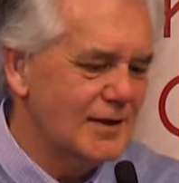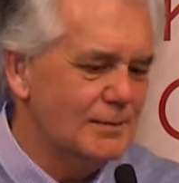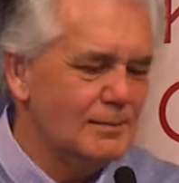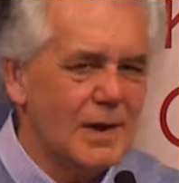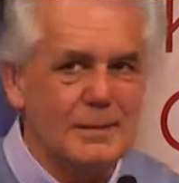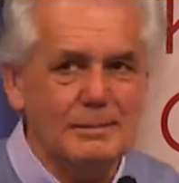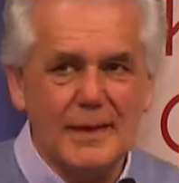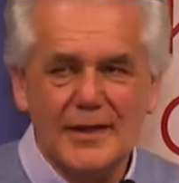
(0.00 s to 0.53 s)

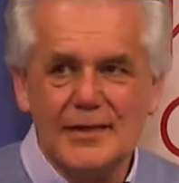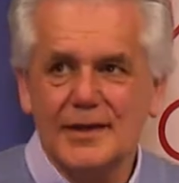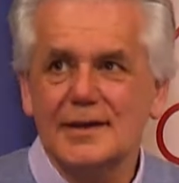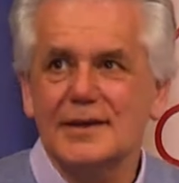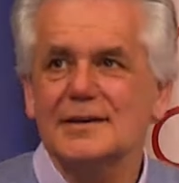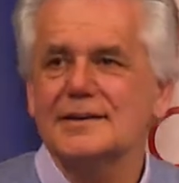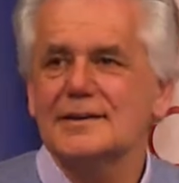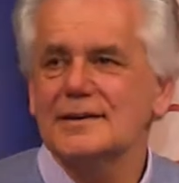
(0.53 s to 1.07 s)
My
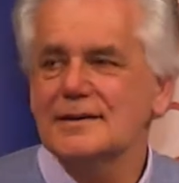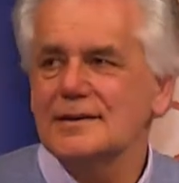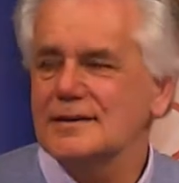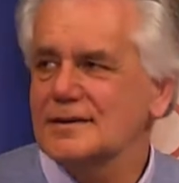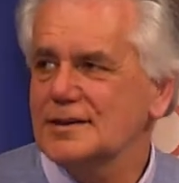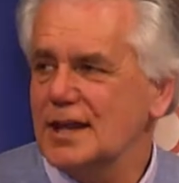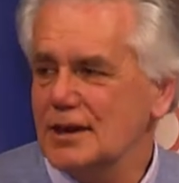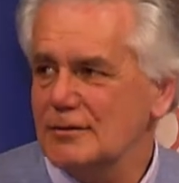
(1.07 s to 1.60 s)
mother
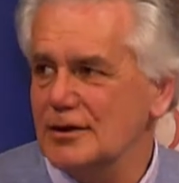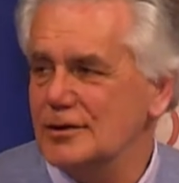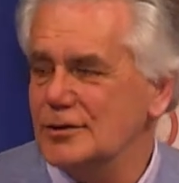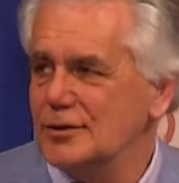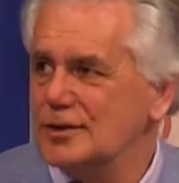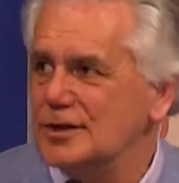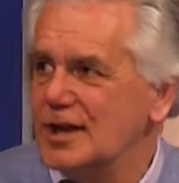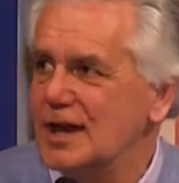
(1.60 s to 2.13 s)
carried
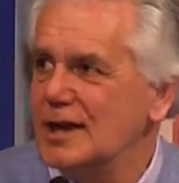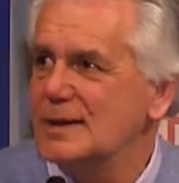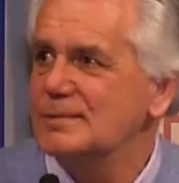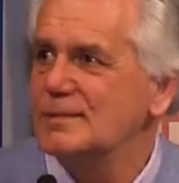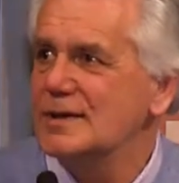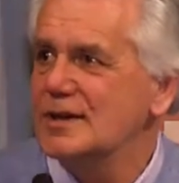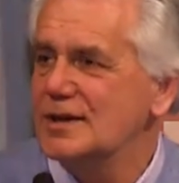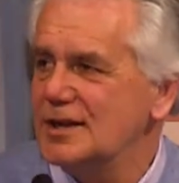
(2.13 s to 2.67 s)
her
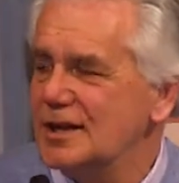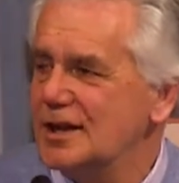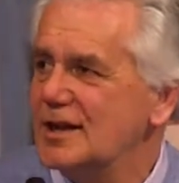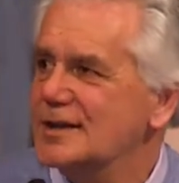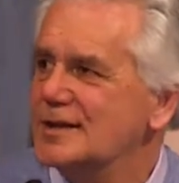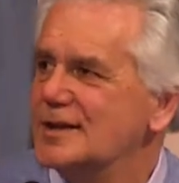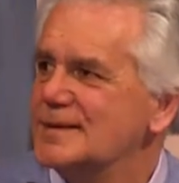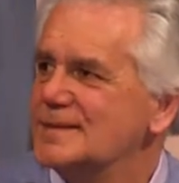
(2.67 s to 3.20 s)
name,
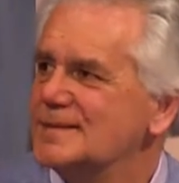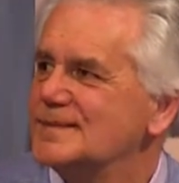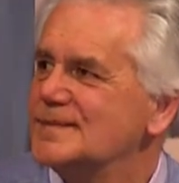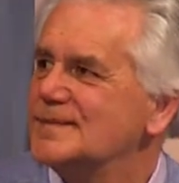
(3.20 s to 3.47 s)
Haneaka.